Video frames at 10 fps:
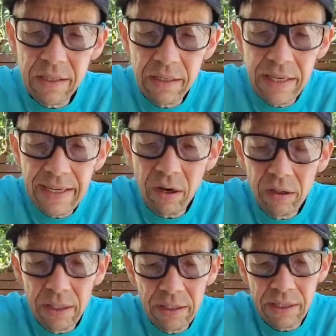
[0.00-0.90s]
they
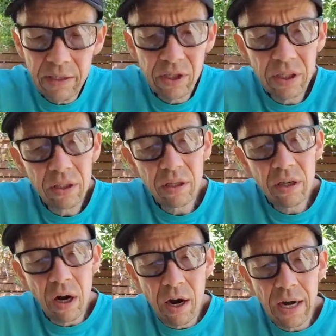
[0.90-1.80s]
call it this
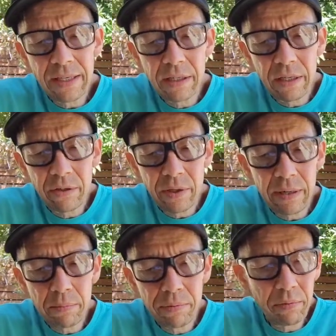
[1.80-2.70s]
Conta
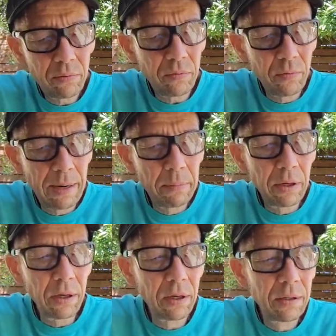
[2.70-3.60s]
grip
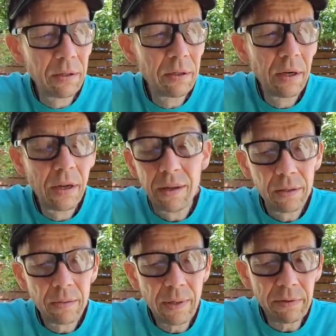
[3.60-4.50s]
rubber,
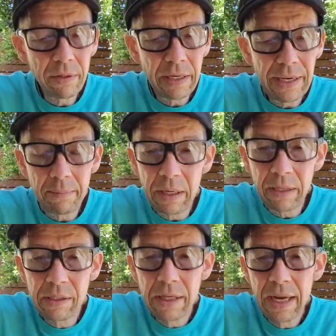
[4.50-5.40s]
whatever the name
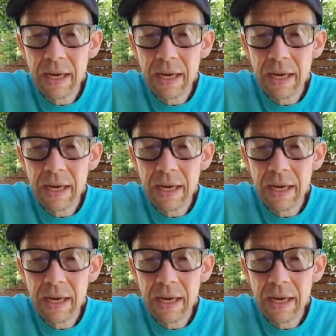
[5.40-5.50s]
is.